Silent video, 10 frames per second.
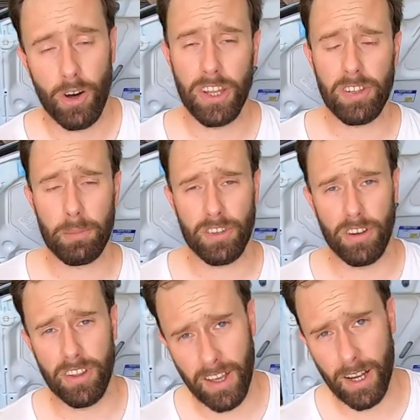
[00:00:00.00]
On this
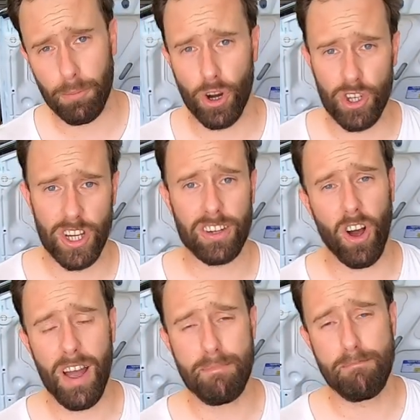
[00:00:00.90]
episode of Nugget Project,
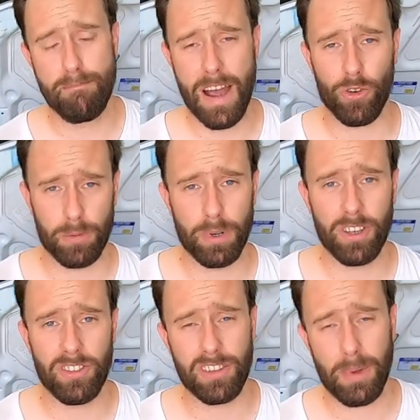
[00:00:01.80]
I melt
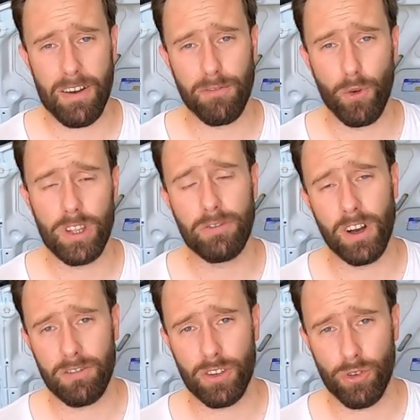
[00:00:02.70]
because it's about
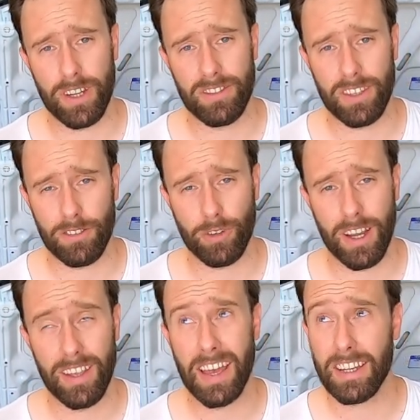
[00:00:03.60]
45 degrees in
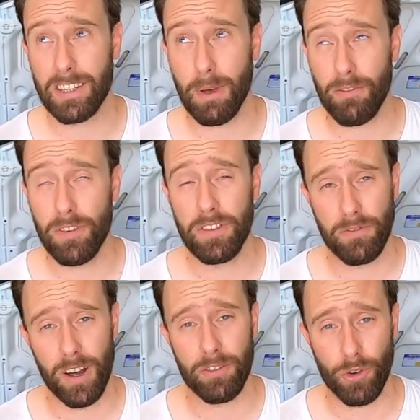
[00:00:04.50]
Australia and it's about
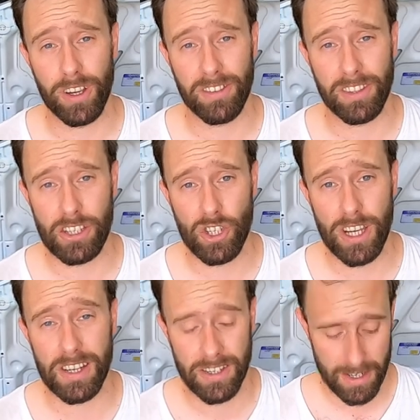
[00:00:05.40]
55 degrees in this
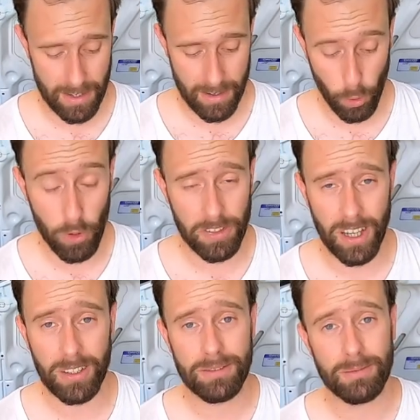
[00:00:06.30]
shed.
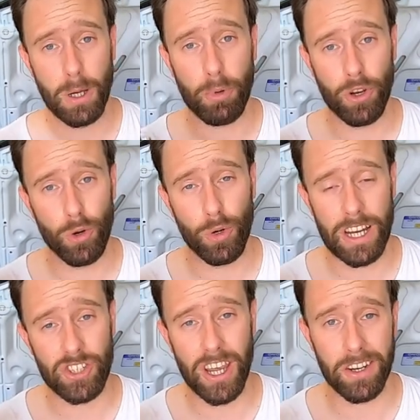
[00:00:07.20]
Also, we put an oil
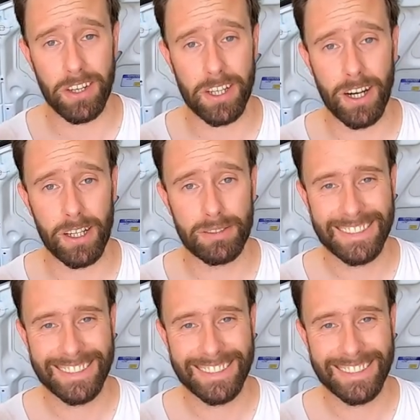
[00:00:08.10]
catch can in our car.